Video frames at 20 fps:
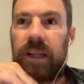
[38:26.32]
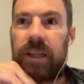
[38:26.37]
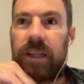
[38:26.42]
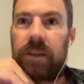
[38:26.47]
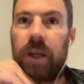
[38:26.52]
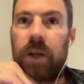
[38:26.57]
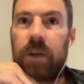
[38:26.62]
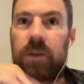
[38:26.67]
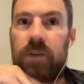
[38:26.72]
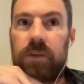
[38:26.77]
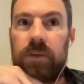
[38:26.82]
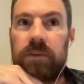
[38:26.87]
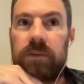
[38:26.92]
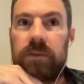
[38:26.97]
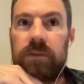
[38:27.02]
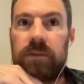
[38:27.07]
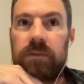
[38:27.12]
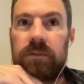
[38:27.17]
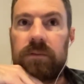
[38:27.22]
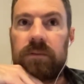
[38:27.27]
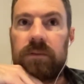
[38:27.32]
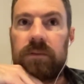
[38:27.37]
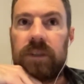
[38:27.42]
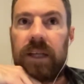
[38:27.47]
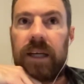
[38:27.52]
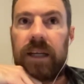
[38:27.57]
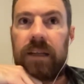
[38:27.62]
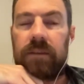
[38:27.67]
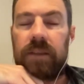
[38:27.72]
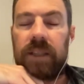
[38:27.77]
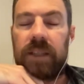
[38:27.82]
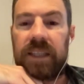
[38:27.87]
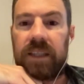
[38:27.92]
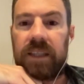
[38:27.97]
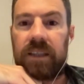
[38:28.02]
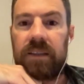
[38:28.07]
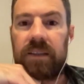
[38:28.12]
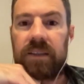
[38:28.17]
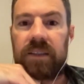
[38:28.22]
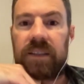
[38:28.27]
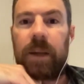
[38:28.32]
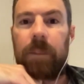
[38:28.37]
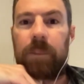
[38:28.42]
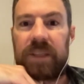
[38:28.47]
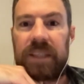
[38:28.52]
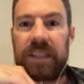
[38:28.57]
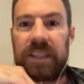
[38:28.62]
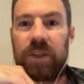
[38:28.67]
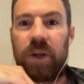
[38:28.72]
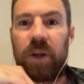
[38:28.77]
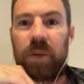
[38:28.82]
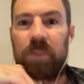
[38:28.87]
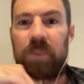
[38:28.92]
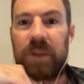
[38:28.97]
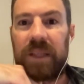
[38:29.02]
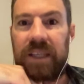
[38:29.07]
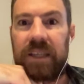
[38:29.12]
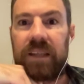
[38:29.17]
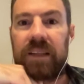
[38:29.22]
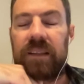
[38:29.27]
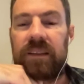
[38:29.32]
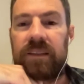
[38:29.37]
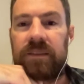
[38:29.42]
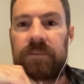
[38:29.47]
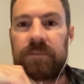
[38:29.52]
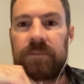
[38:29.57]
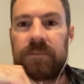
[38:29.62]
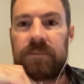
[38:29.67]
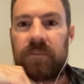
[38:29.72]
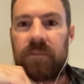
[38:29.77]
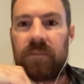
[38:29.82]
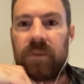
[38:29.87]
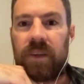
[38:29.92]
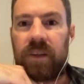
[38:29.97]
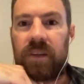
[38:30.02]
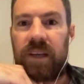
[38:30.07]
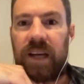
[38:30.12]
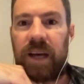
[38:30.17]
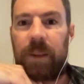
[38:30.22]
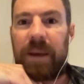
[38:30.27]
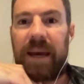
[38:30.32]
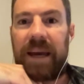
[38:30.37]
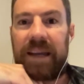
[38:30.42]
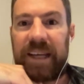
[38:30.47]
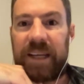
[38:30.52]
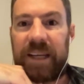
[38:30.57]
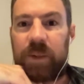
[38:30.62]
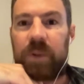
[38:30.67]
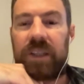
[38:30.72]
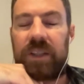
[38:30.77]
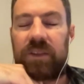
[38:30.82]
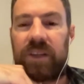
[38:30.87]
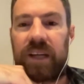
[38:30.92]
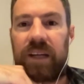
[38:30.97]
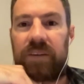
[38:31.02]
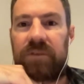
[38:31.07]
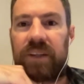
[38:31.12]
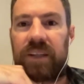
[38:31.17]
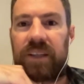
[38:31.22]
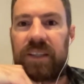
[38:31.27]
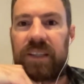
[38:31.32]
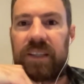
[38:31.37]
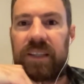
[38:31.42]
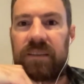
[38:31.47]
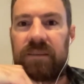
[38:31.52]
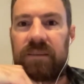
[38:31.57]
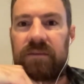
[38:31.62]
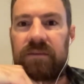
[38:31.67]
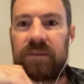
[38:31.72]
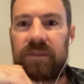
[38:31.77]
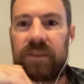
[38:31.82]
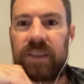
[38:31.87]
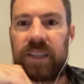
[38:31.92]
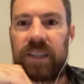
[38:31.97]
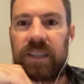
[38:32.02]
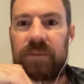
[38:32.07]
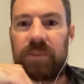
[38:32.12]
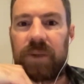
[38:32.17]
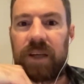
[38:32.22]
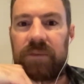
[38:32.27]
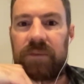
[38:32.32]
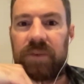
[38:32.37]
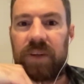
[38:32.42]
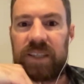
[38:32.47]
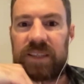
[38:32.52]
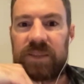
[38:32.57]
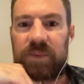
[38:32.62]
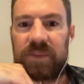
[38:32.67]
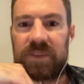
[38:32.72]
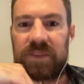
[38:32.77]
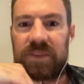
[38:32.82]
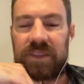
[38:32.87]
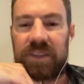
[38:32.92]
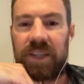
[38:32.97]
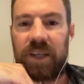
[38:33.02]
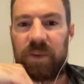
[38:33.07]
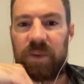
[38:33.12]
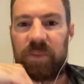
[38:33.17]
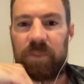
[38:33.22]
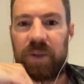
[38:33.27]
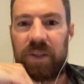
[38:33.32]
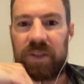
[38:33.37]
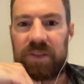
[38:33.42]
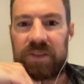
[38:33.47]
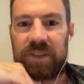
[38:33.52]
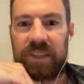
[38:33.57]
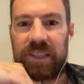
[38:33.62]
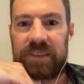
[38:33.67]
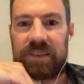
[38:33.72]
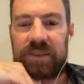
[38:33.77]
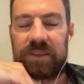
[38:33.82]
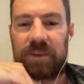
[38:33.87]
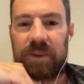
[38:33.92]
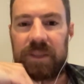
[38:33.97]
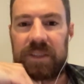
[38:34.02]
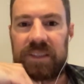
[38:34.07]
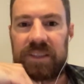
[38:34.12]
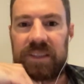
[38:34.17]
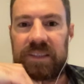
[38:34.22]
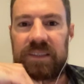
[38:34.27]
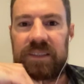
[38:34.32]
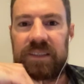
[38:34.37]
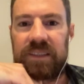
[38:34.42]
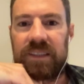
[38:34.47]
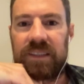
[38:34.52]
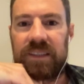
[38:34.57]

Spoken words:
local liquor company, not beer, about equity crowdfunding, and my advice was to go with Birchal, as it always is.